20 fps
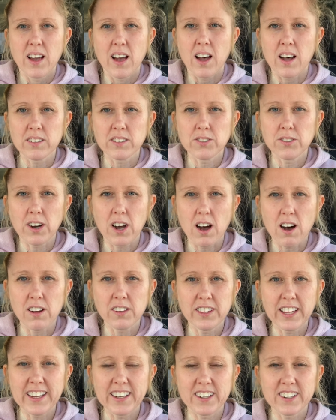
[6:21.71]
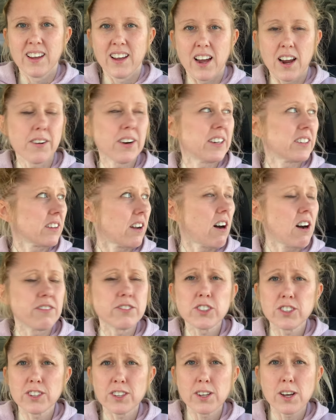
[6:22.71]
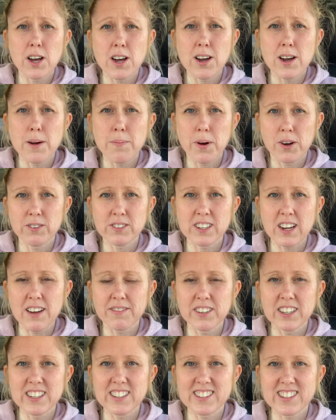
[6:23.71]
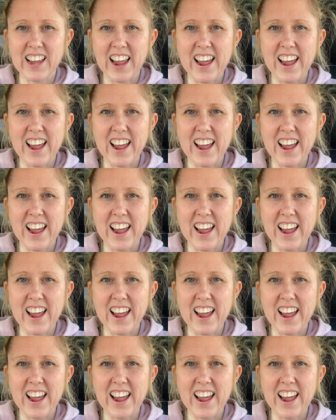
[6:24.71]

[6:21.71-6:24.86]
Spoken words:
I'll do a haul later. All right, off to the post office